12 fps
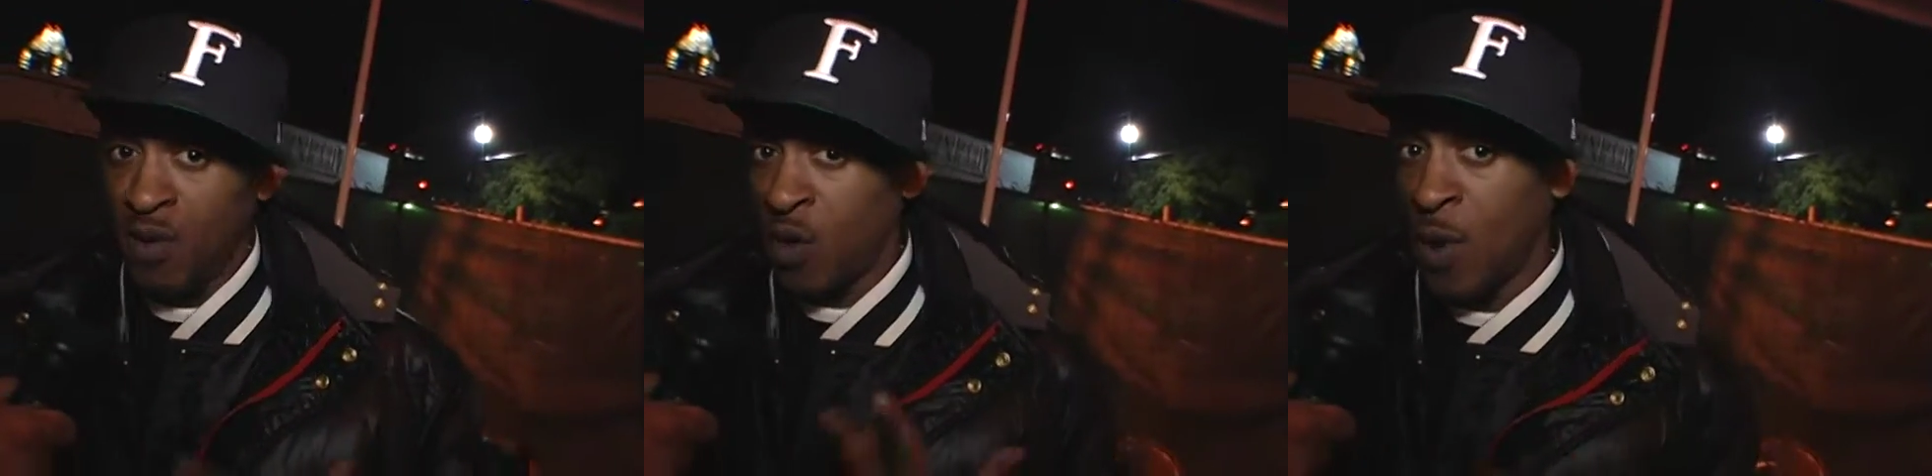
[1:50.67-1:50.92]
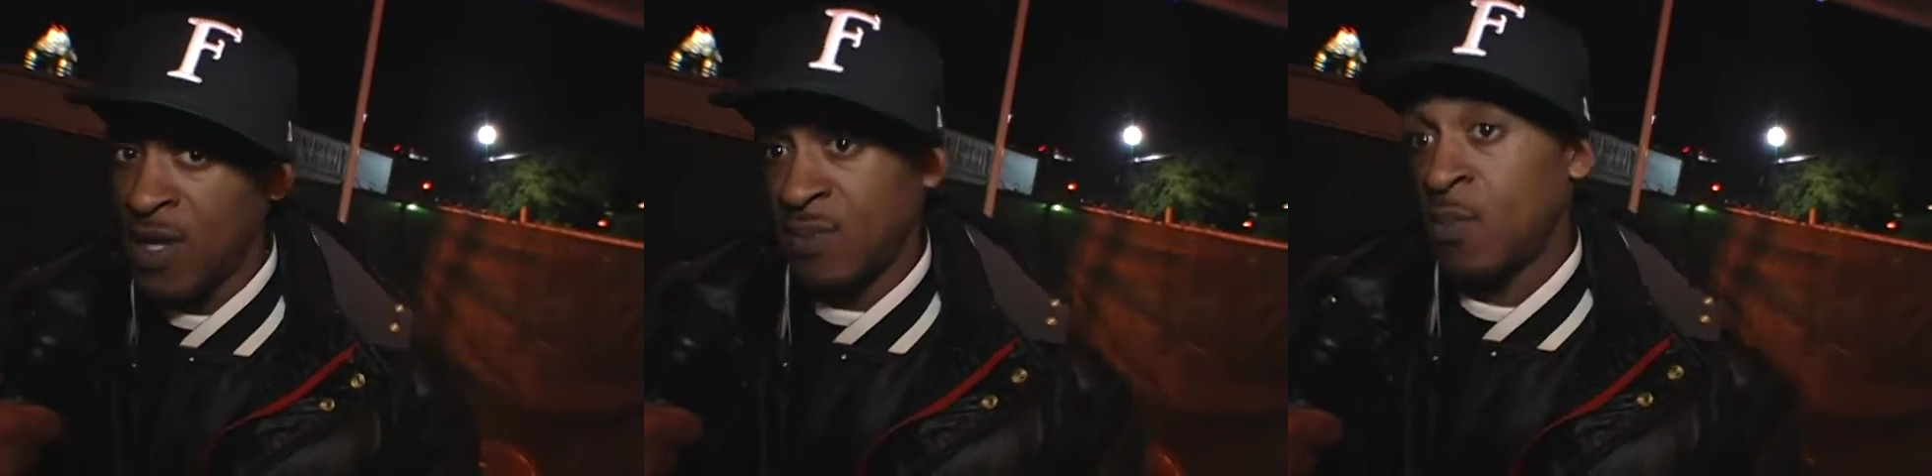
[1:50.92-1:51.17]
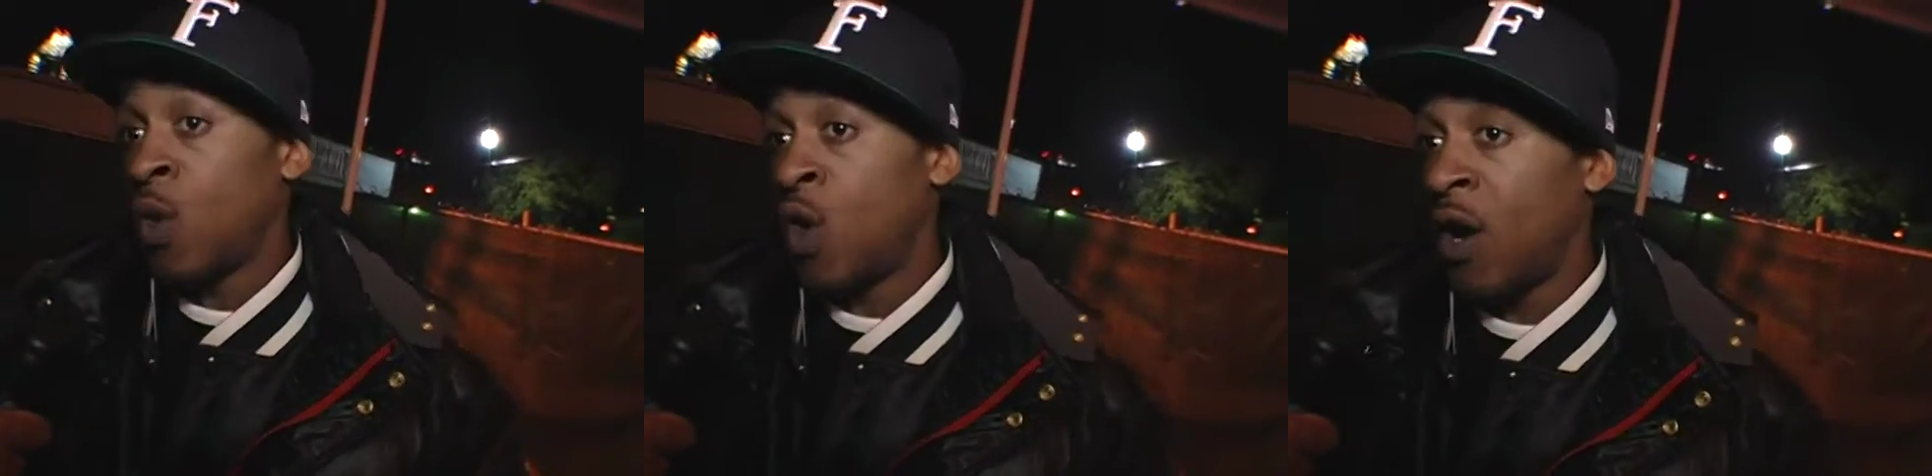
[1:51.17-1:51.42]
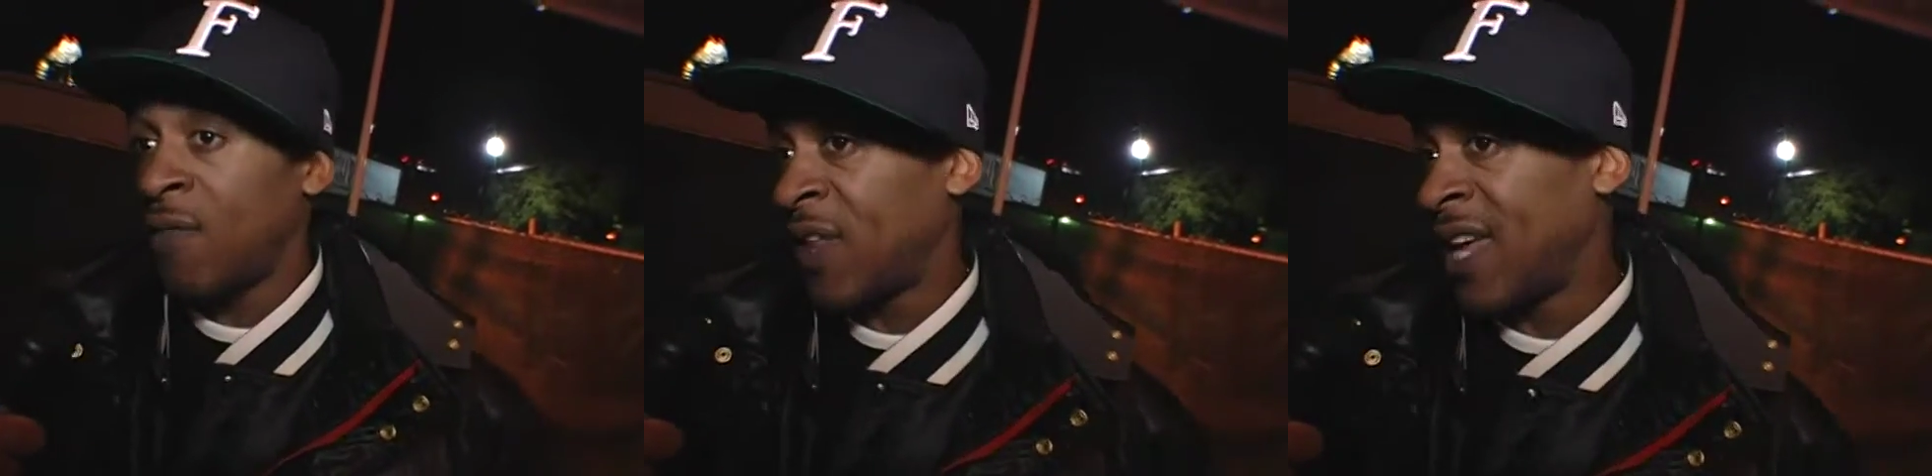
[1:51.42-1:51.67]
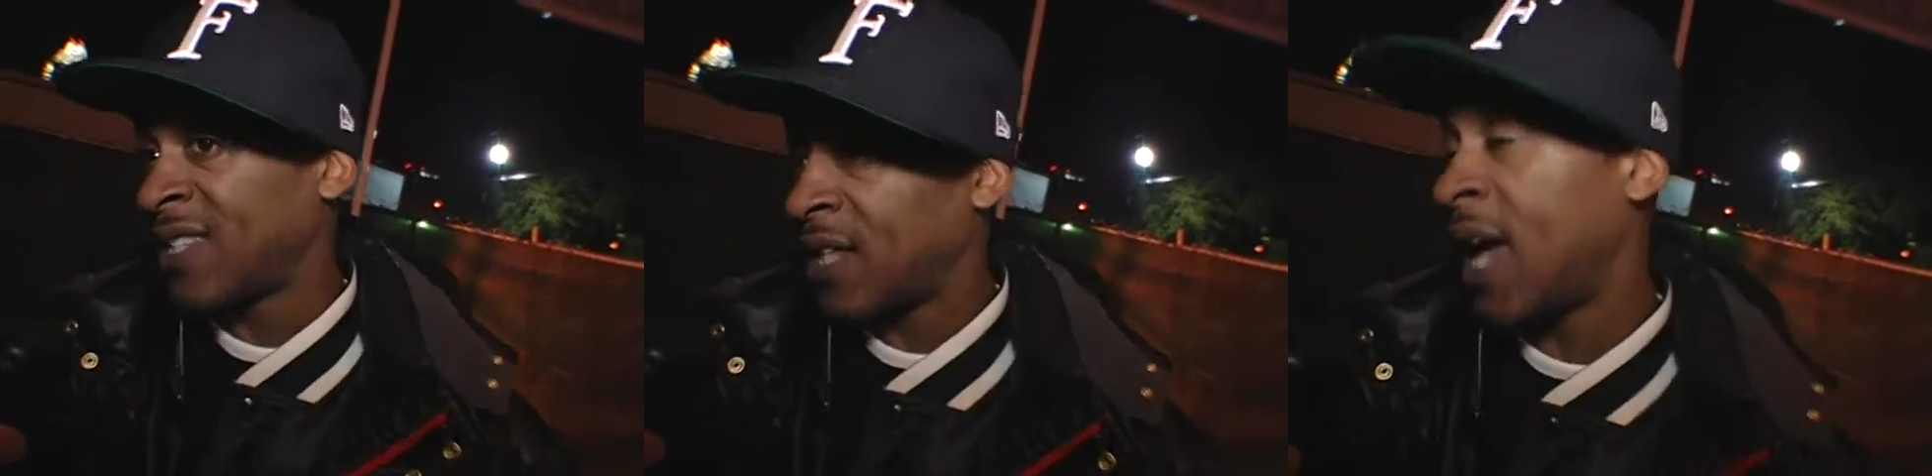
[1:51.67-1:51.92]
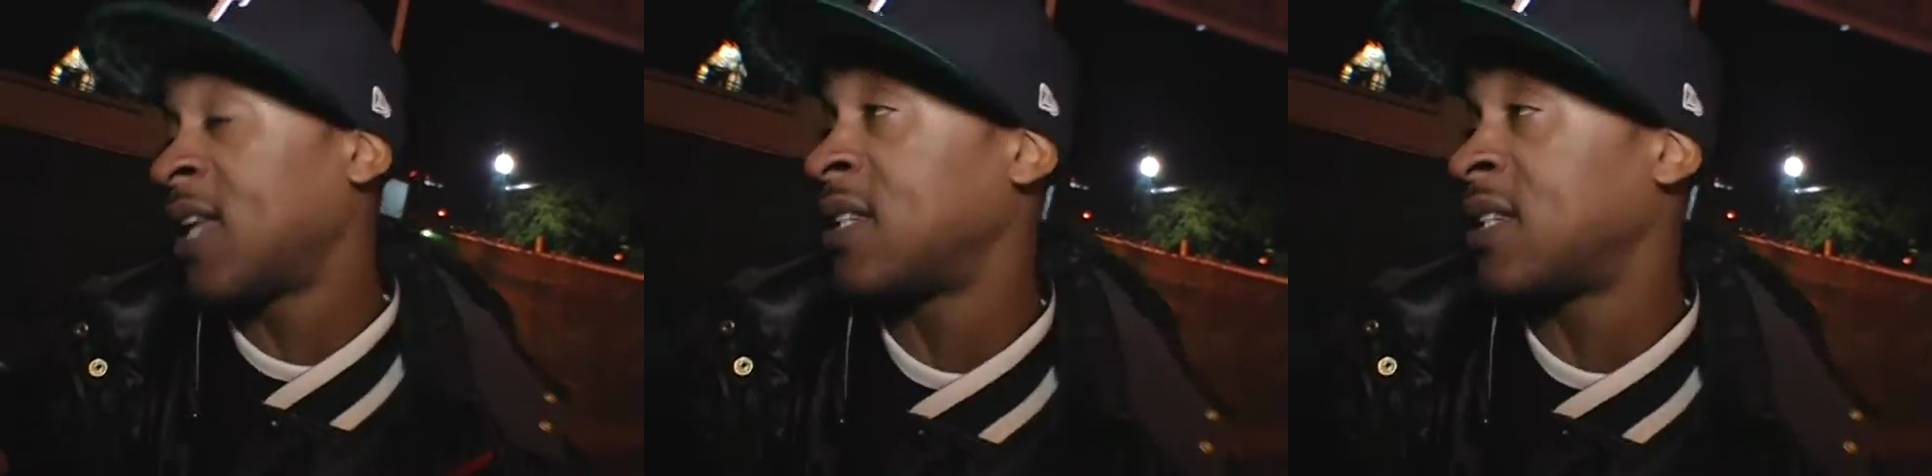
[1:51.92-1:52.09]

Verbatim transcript: request more of things like